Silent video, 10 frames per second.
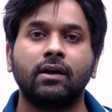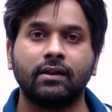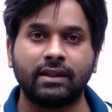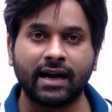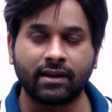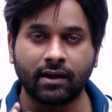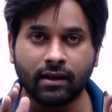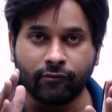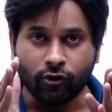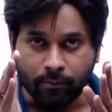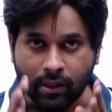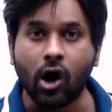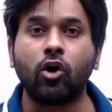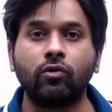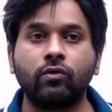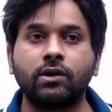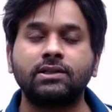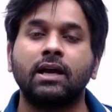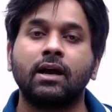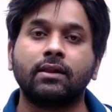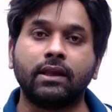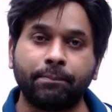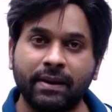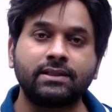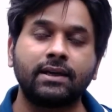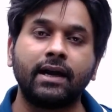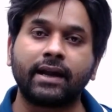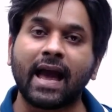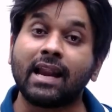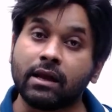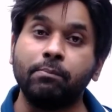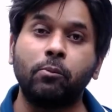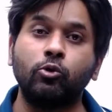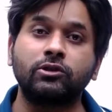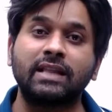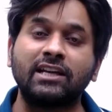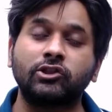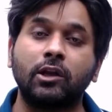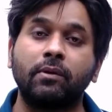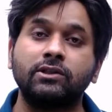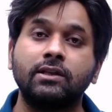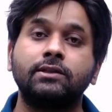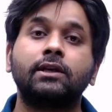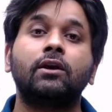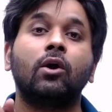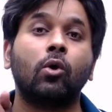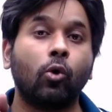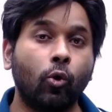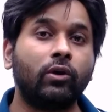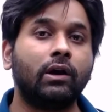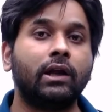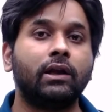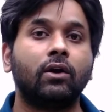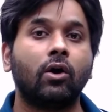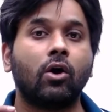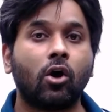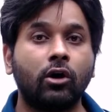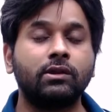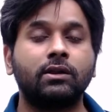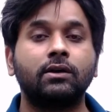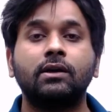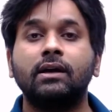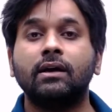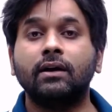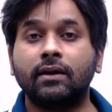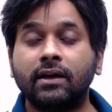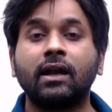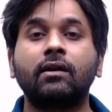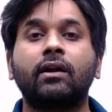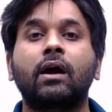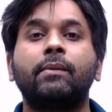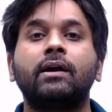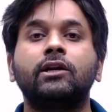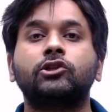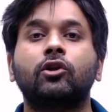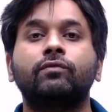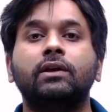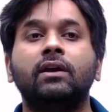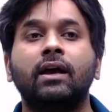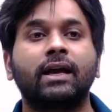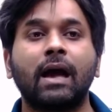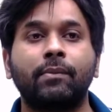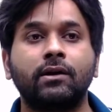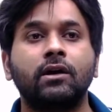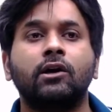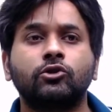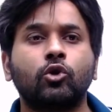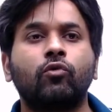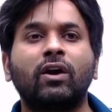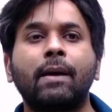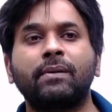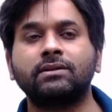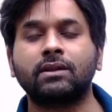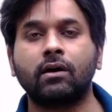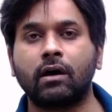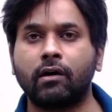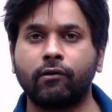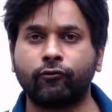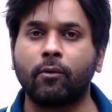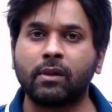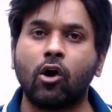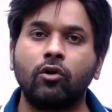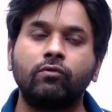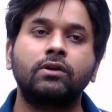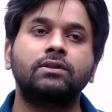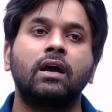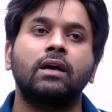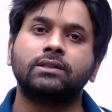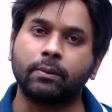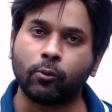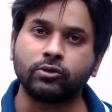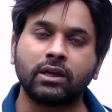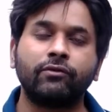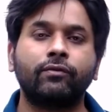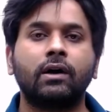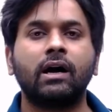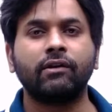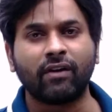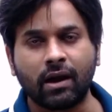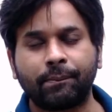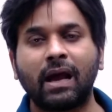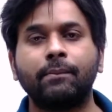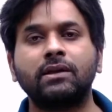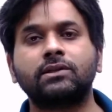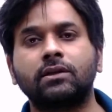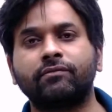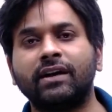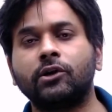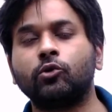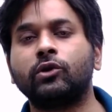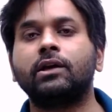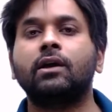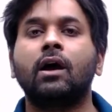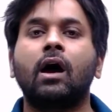that from now onwards, the President can impose national emergency only on the written recommendation of the cabinet. So what happens now, from now onwards? Suppose if our Prime Minister went to the